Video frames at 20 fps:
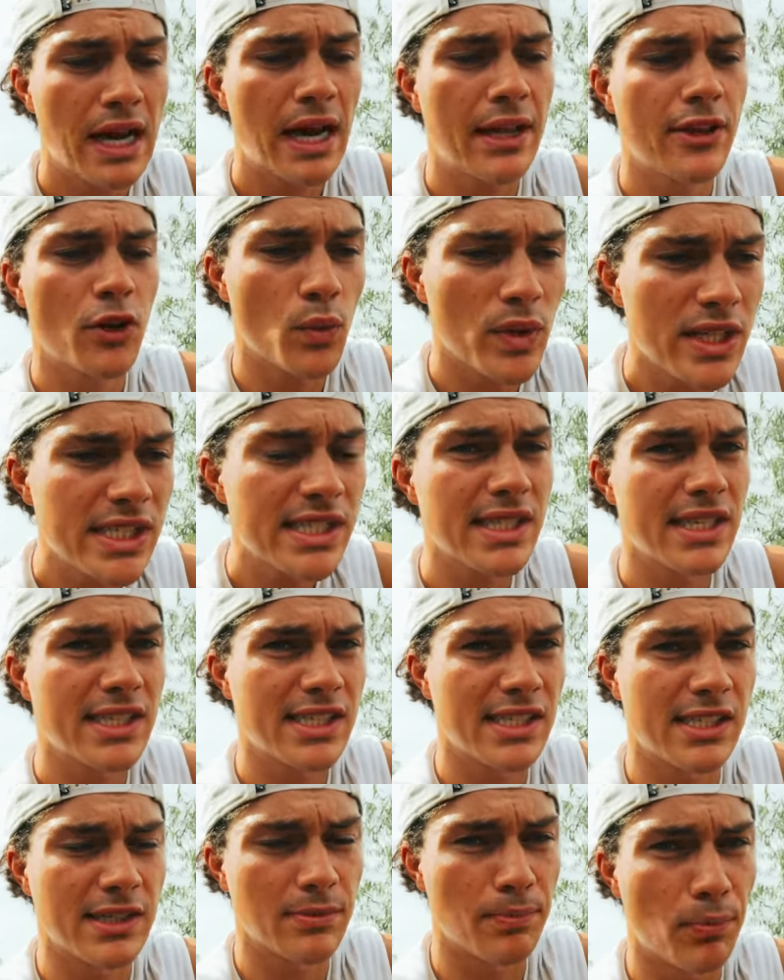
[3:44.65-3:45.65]
And the reason
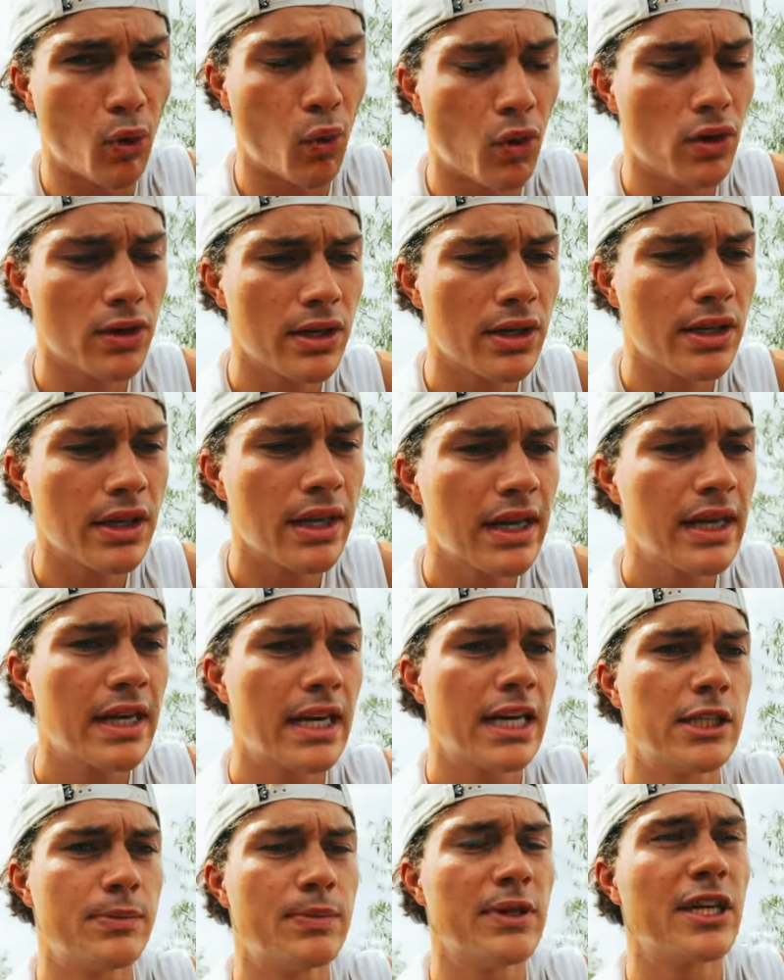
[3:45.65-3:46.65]
this is important
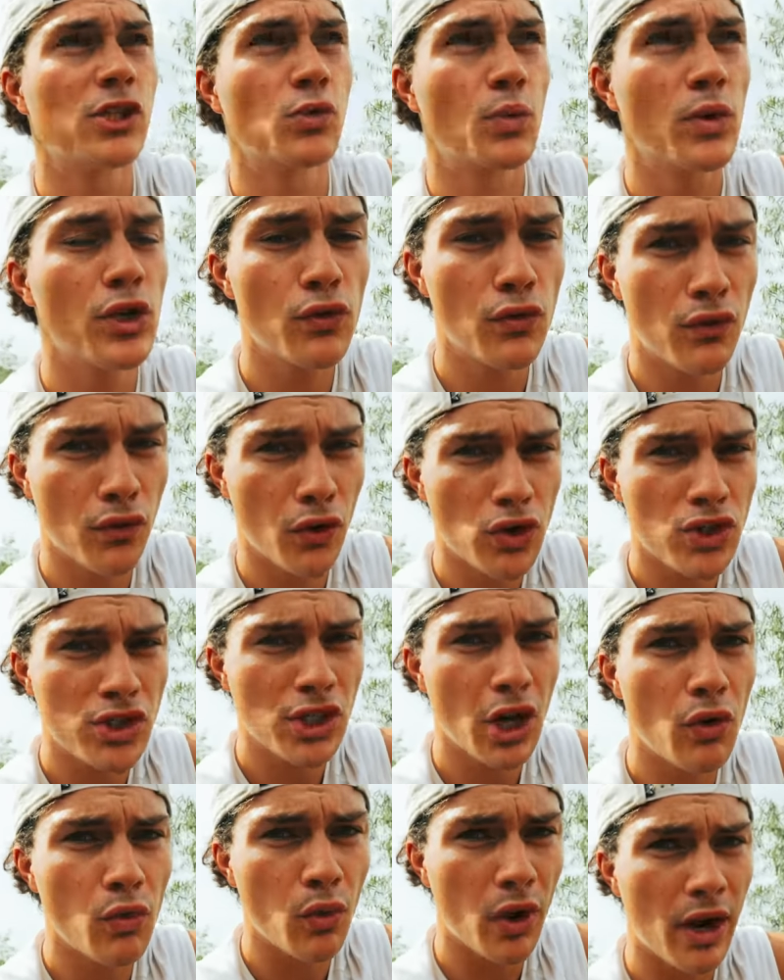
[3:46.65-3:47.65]
is because when you first
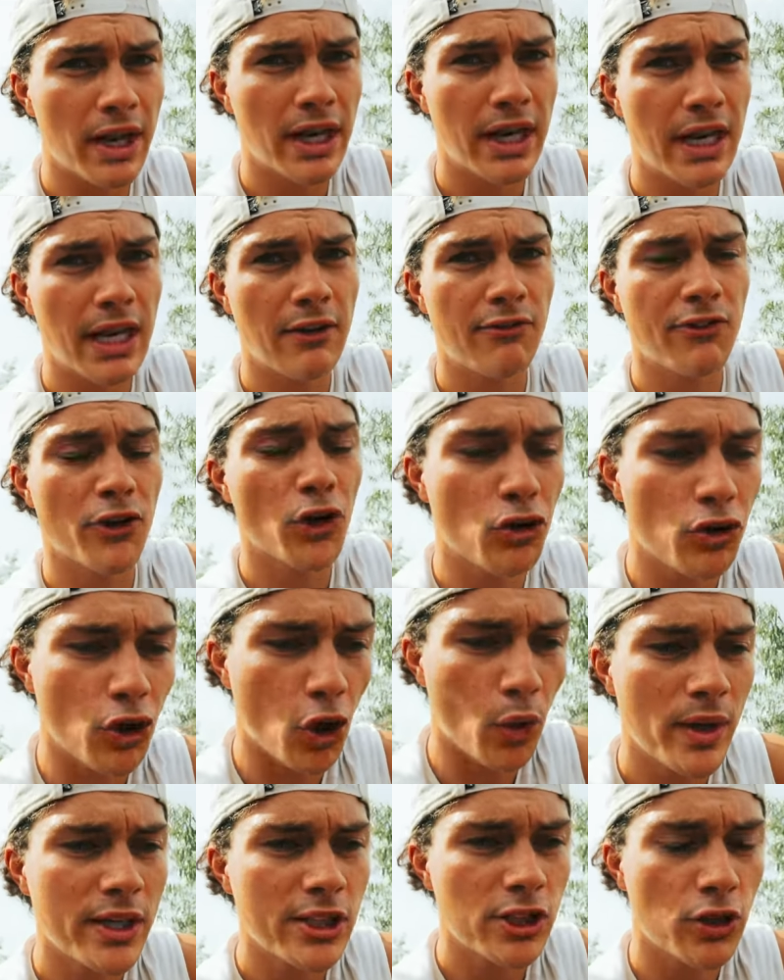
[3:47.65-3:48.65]
start running, if you're
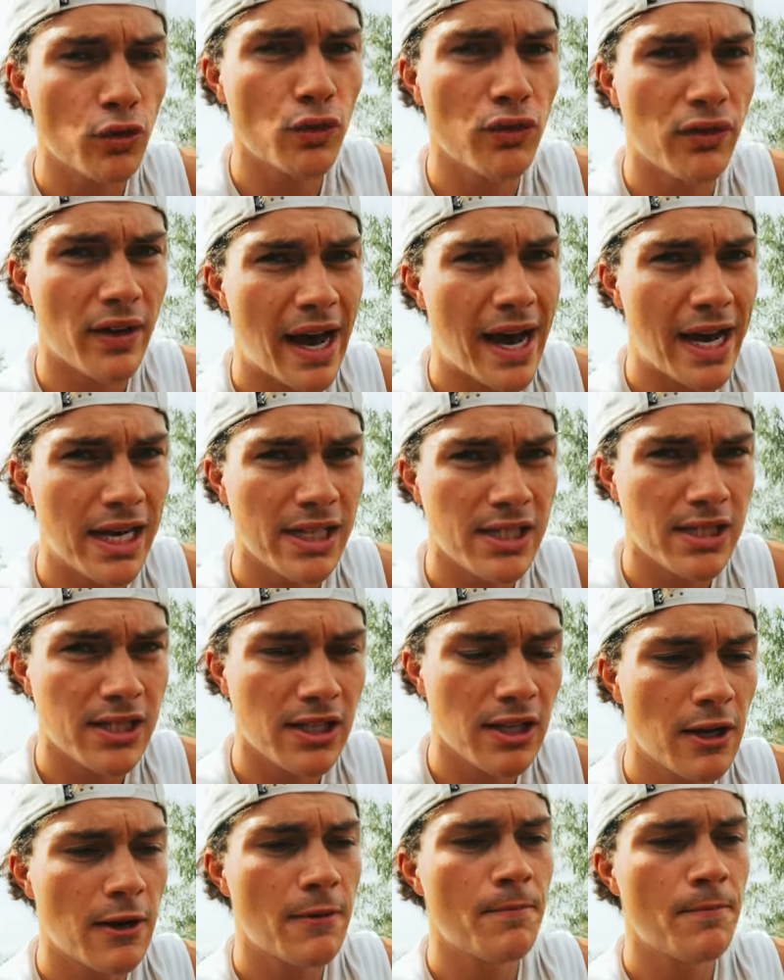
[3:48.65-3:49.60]
going too fast,